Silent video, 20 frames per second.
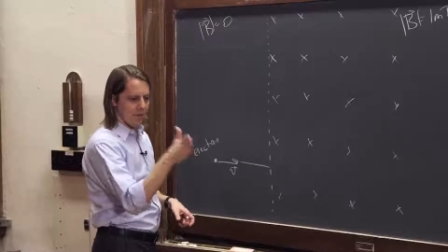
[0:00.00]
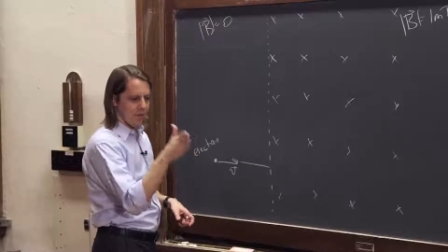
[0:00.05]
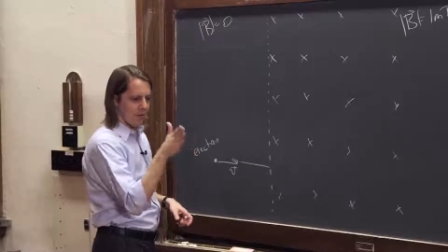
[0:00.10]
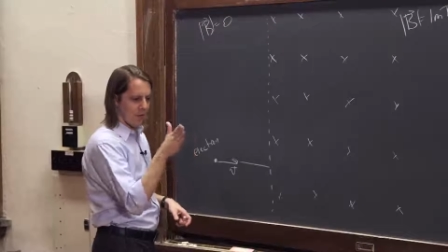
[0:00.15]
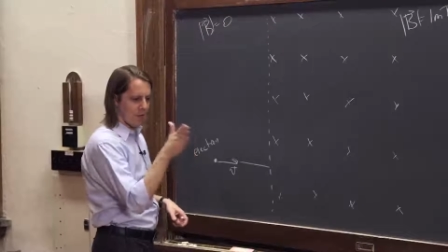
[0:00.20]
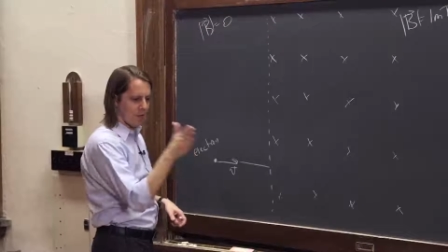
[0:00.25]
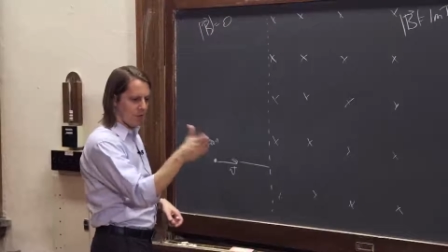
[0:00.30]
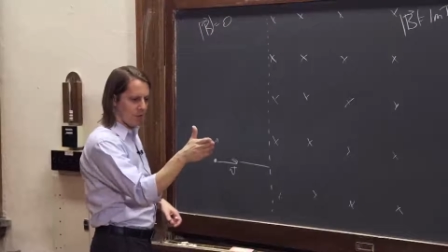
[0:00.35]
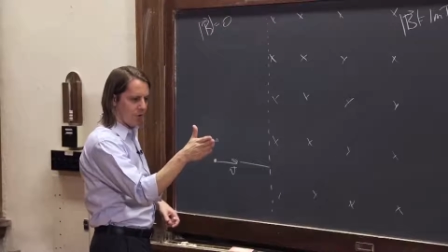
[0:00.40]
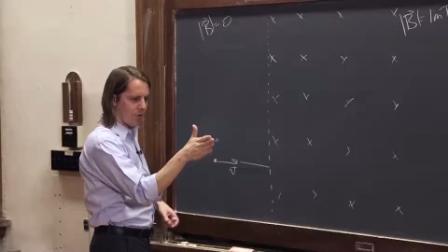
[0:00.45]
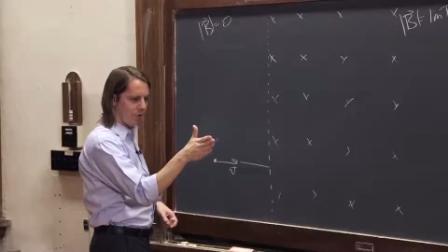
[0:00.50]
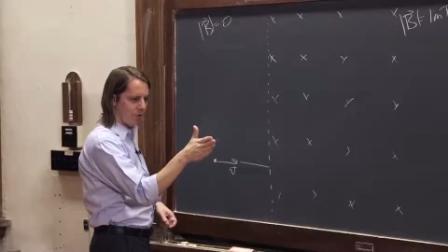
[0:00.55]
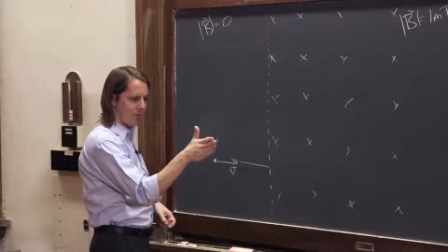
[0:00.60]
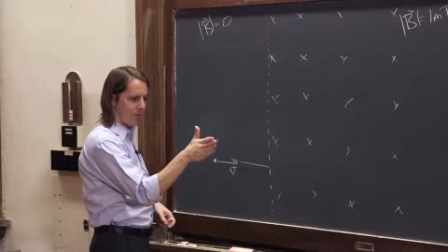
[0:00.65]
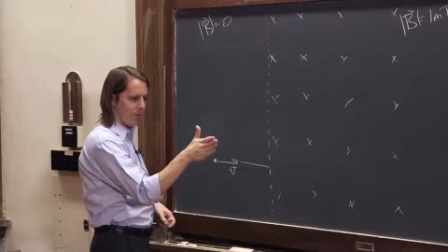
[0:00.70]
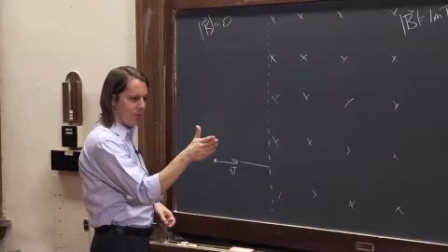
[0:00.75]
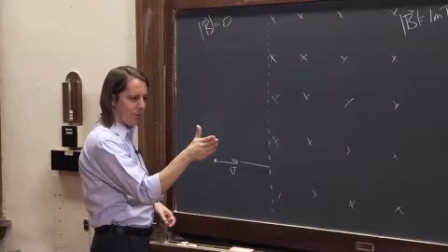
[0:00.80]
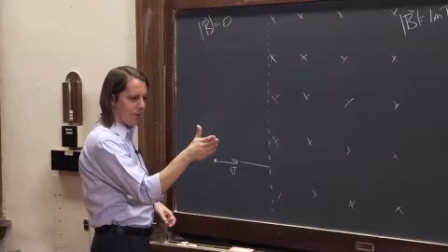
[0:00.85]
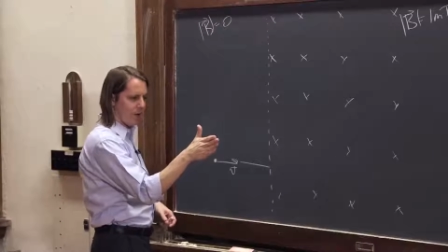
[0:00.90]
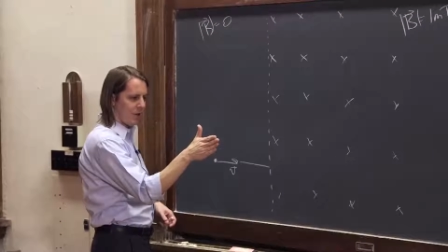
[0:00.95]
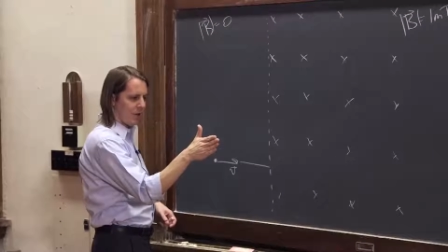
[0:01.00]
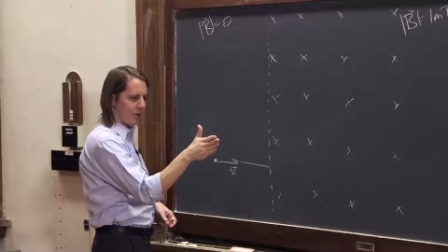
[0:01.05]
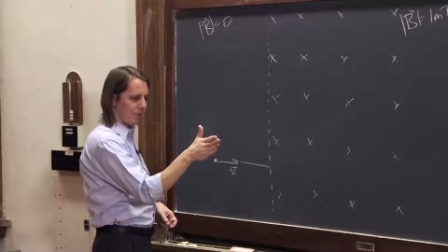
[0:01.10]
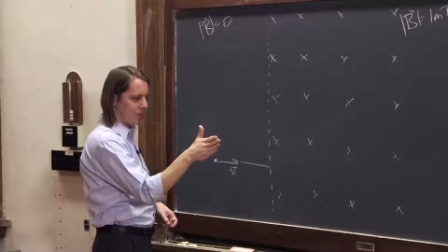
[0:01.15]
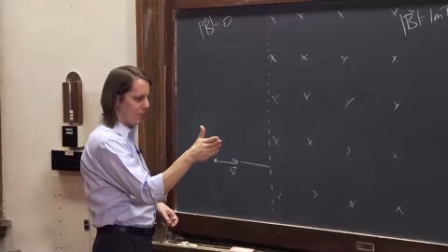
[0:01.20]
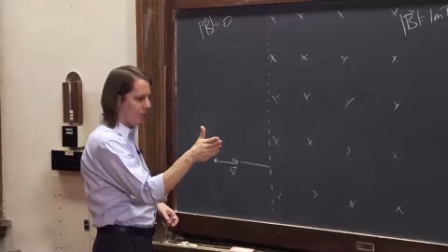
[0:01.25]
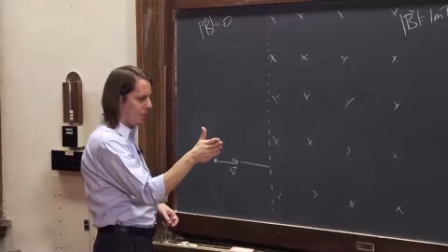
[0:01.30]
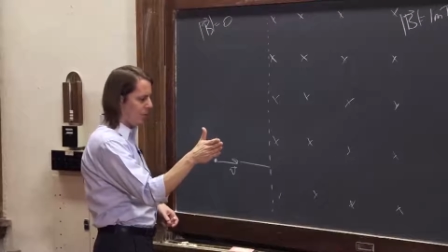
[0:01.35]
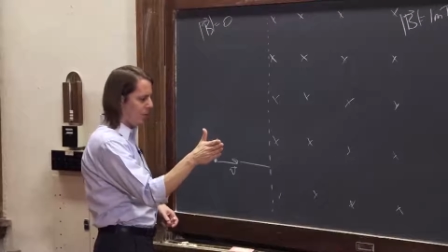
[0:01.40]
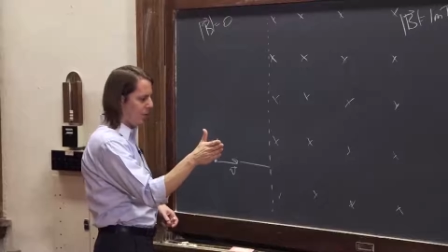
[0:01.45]
fingers along V, right-hand
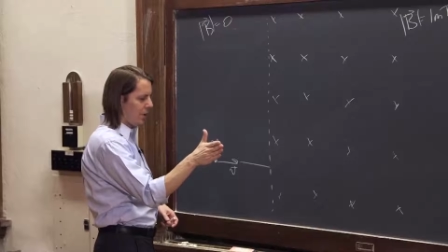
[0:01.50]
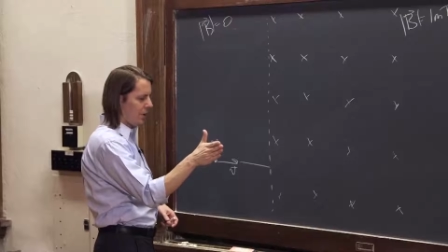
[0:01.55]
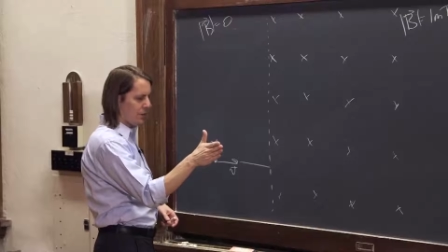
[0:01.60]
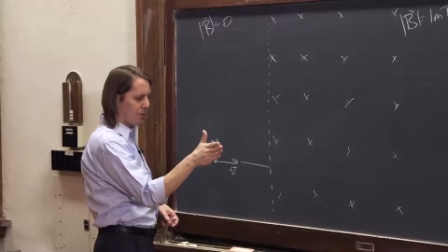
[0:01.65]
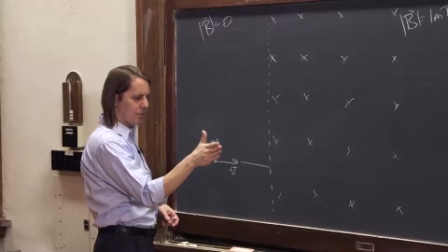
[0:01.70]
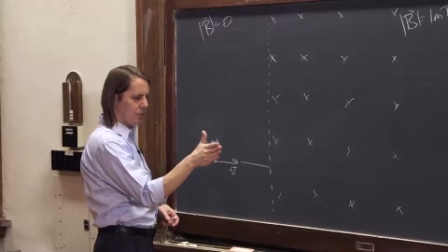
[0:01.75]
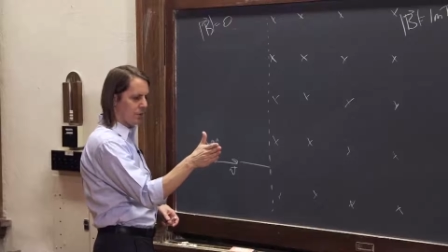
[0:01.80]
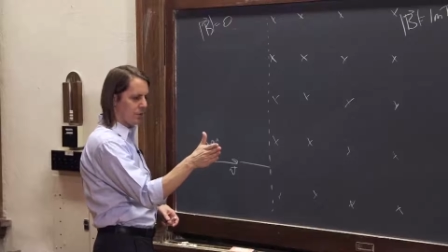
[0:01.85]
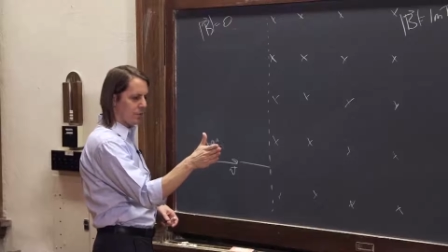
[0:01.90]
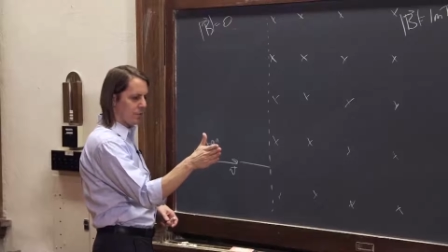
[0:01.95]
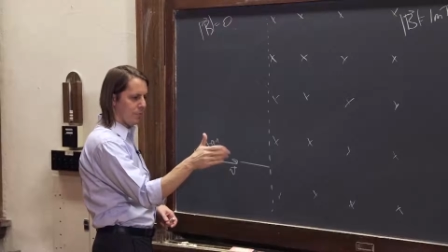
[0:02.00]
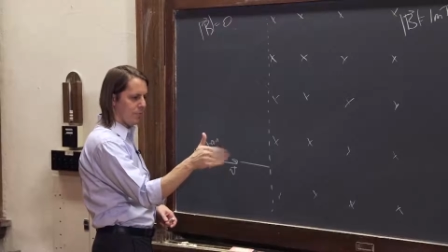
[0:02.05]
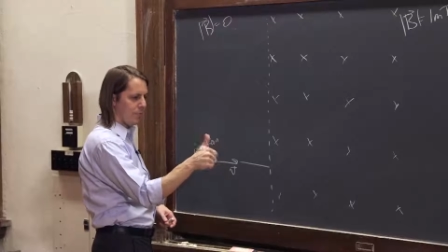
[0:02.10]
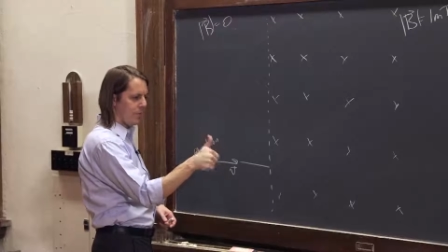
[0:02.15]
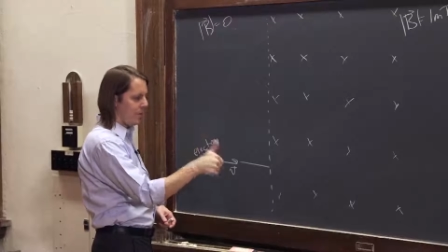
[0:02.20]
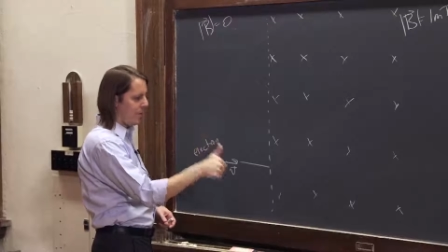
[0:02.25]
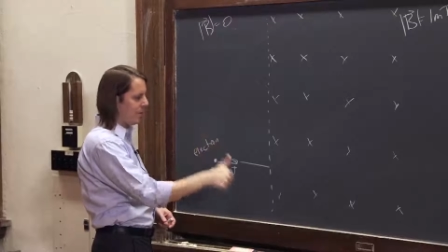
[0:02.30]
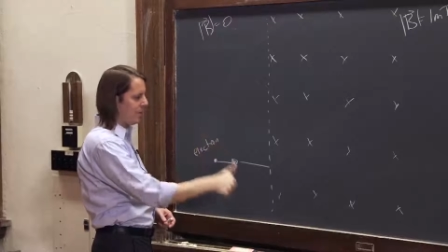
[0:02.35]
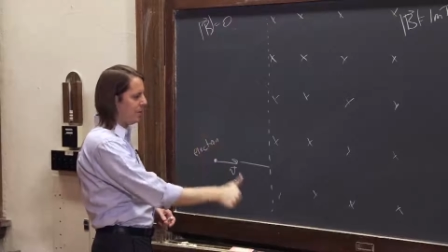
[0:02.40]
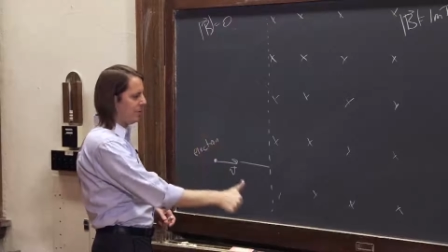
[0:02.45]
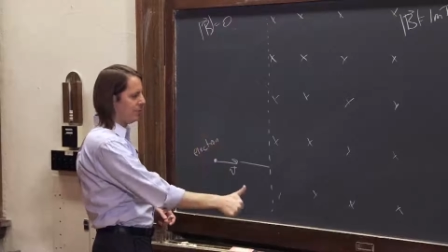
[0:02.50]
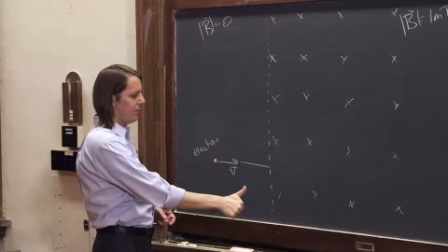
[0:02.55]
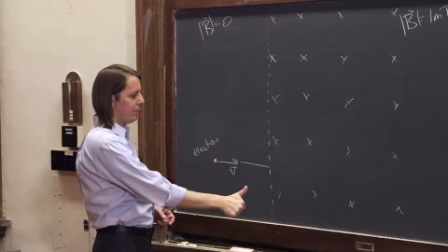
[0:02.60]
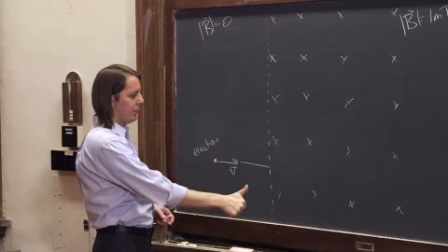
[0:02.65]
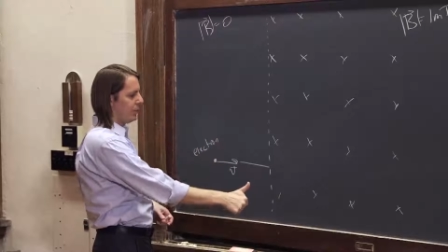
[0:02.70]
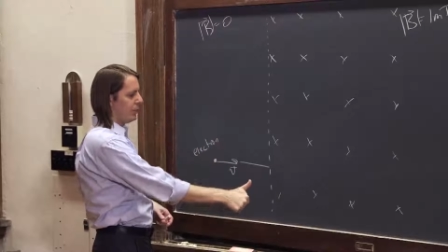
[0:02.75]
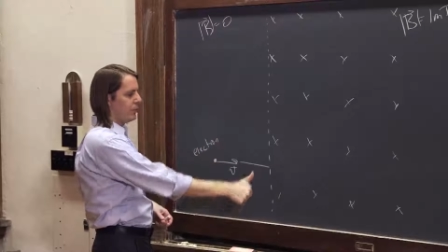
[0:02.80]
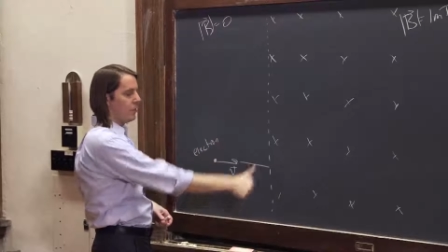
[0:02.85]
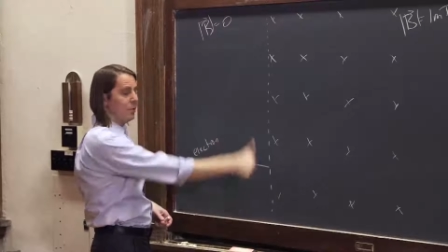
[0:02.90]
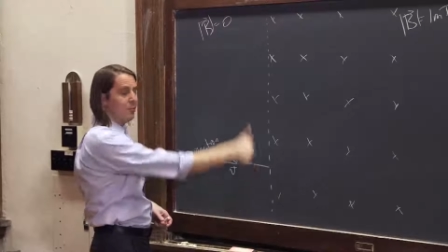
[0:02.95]
rule, cross with B, the
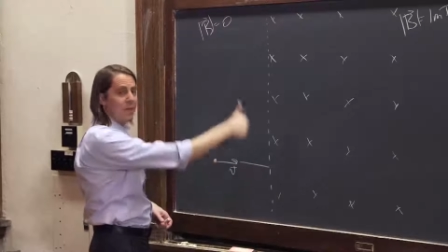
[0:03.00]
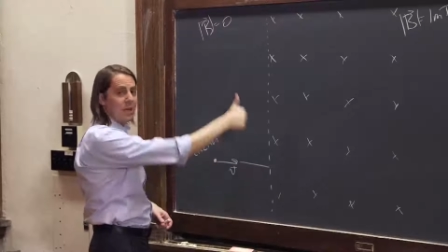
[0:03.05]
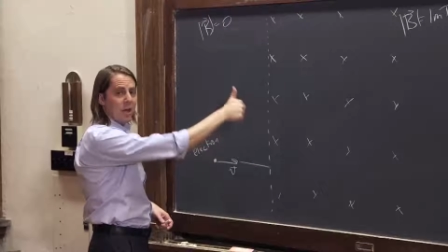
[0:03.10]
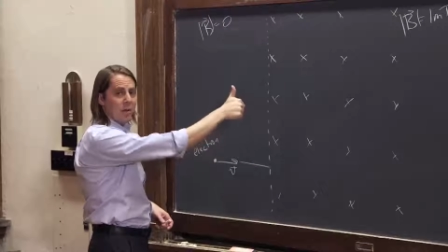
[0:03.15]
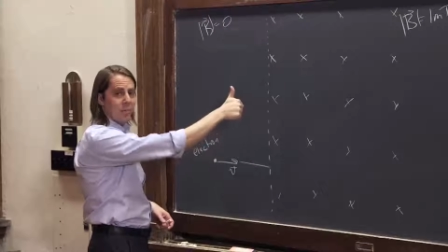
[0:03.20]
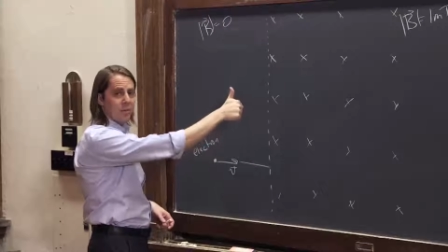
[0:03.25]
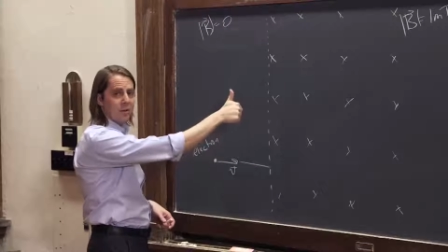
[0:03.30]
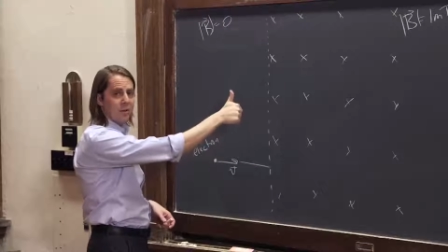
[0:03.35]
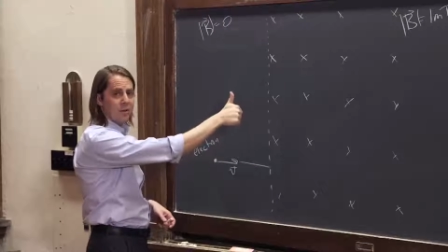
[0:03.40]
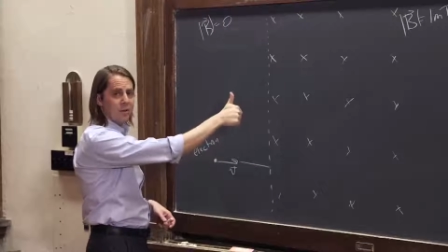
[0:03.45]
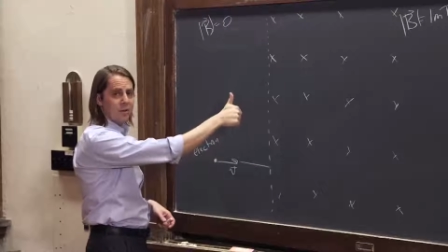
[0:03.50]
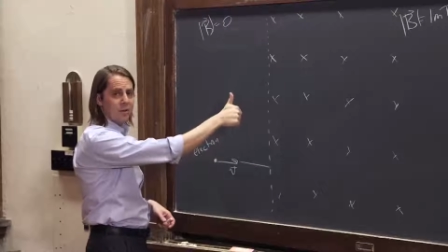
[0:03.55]
force is going to be up.